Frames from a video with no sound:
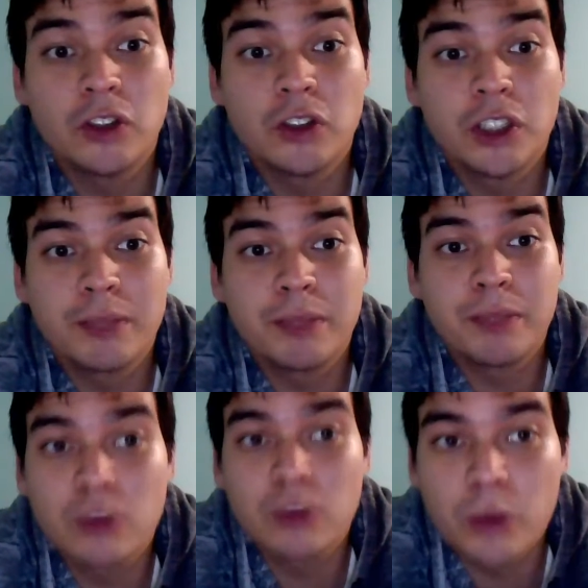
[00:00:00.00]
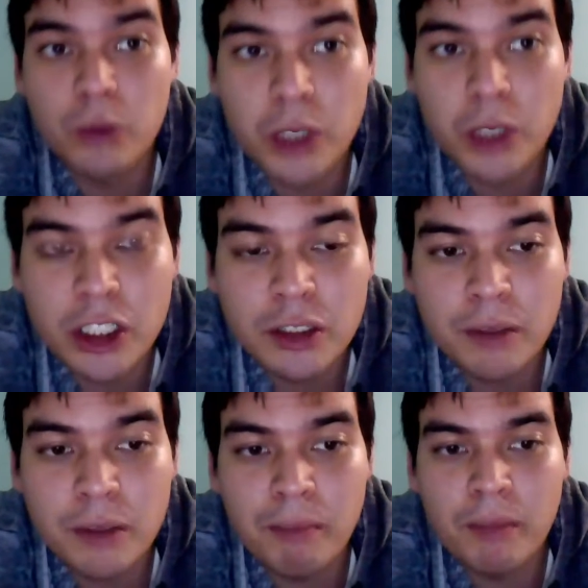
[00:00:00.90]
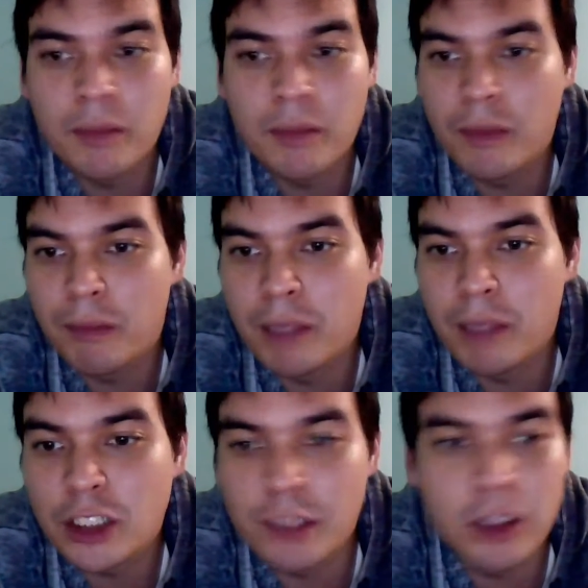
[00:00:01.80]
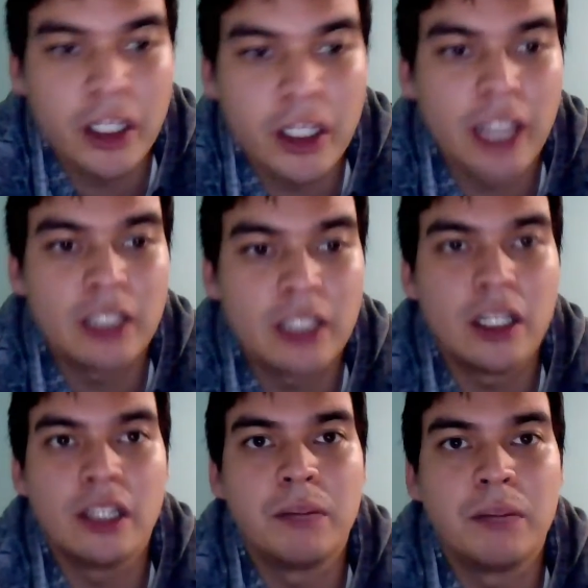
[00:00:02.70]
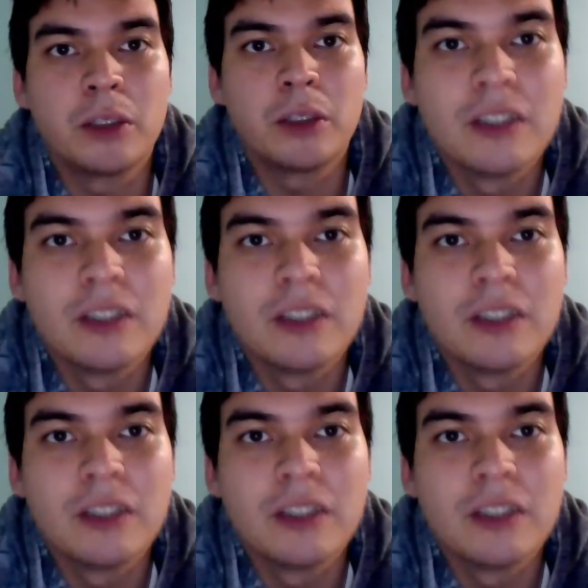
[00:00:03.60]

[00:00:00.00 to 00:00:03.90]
it just means we just miscommunicated a number.